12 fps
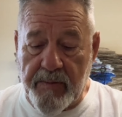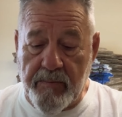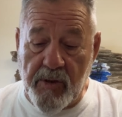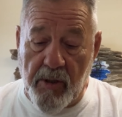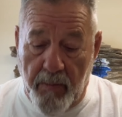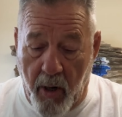
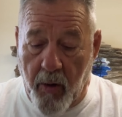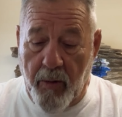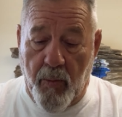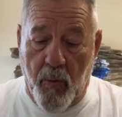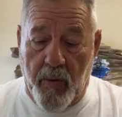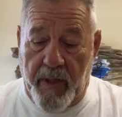tomorrow
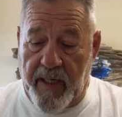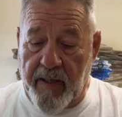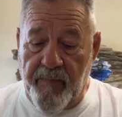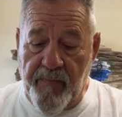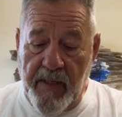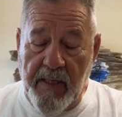morning,
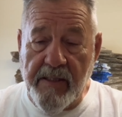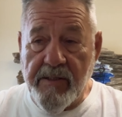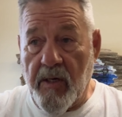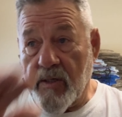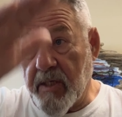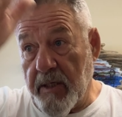
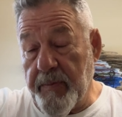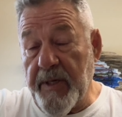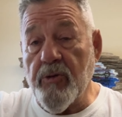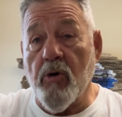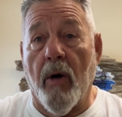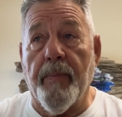so it's going to be
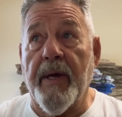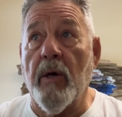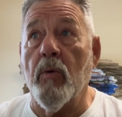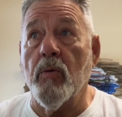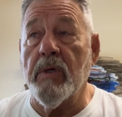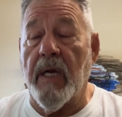dropping
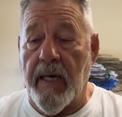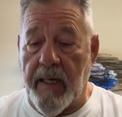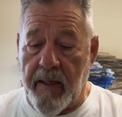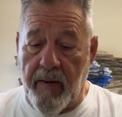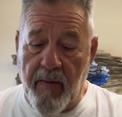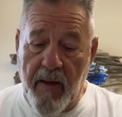all day.
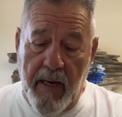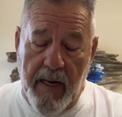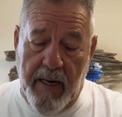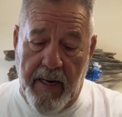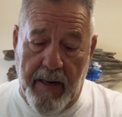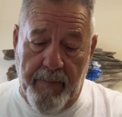
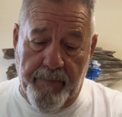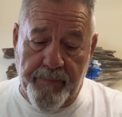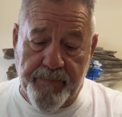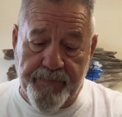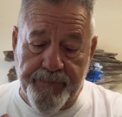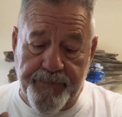
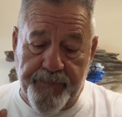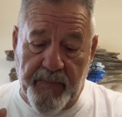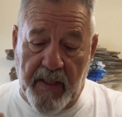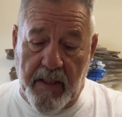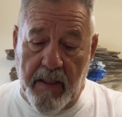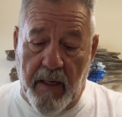
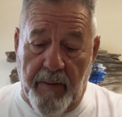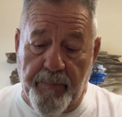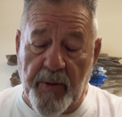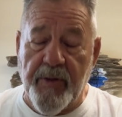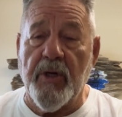I put the